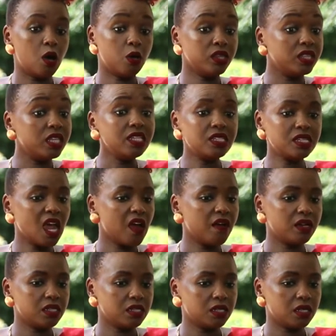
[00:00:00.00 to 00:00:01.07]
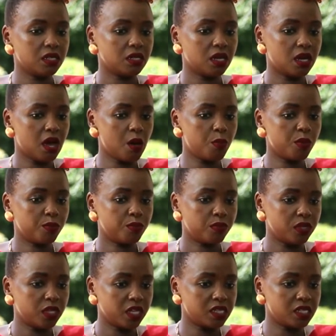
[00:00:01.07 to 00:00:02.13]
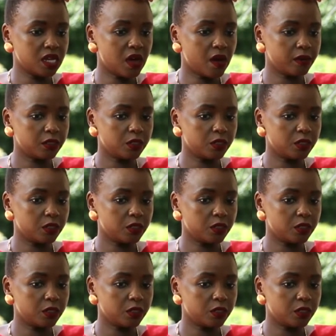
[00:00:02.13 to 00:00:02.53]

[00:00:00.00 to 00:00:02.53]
On this current album that's now out,